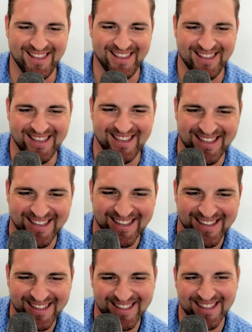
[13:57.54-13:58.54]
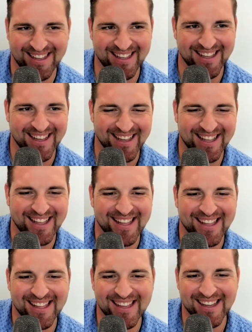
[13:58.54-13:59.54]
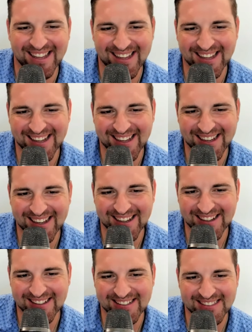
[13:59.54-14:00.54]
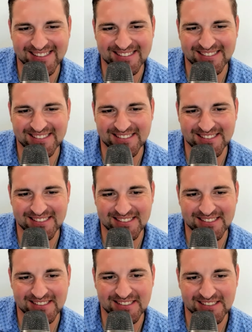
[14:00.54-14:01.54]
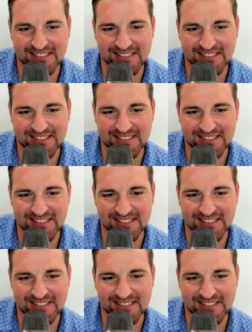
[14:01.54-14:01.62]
(silent)